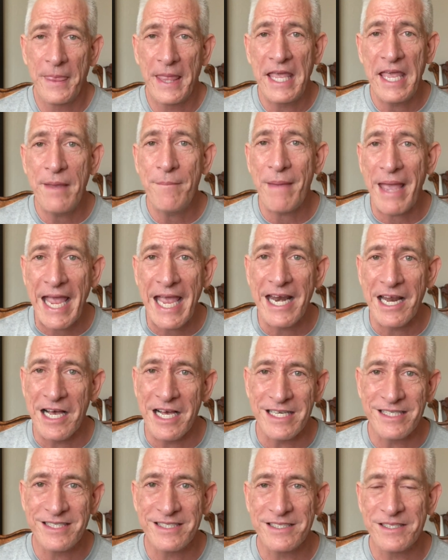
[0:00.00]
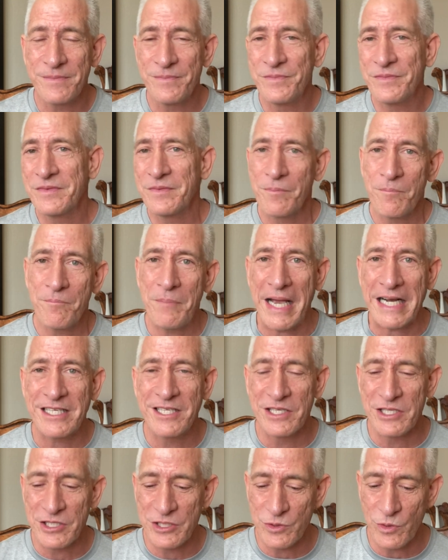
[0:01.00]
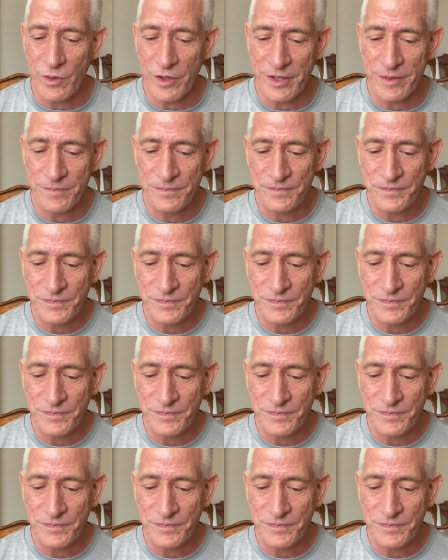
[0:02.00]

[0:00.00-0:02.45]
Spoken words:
He made us. Back to the story.